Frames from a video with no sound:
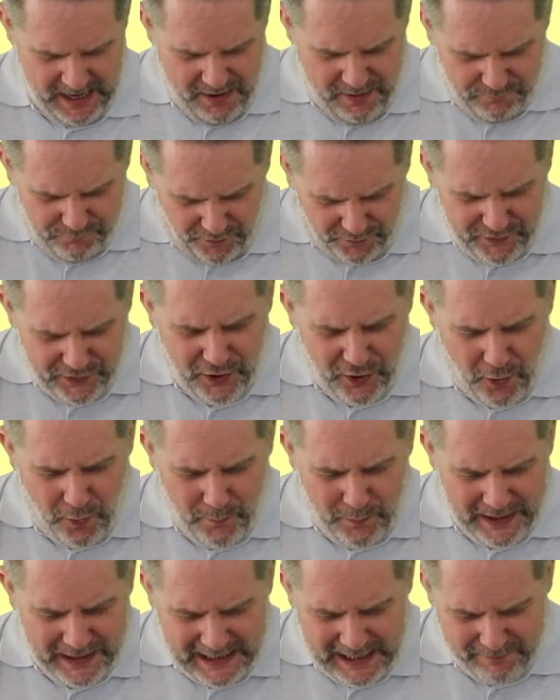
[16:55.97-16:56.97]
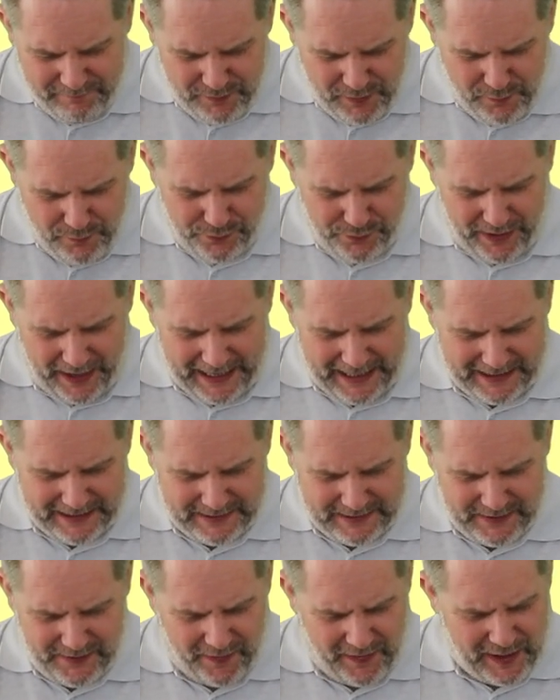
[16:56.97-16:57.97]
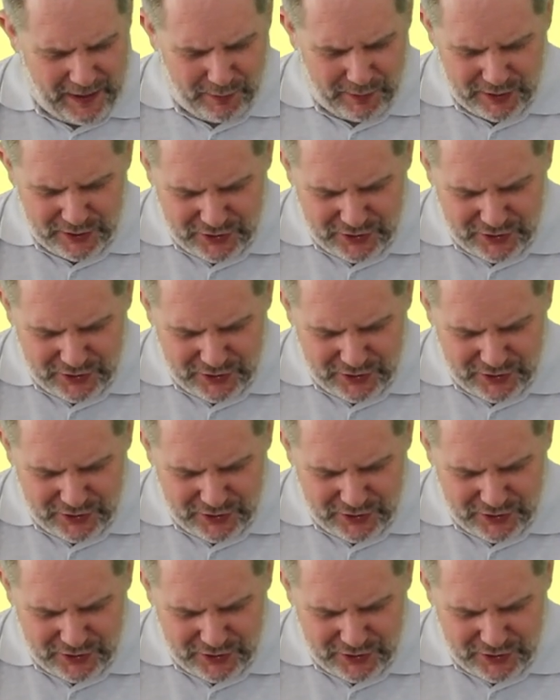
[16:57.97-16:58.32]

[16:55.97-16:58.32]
Father God, we give you thanks that there are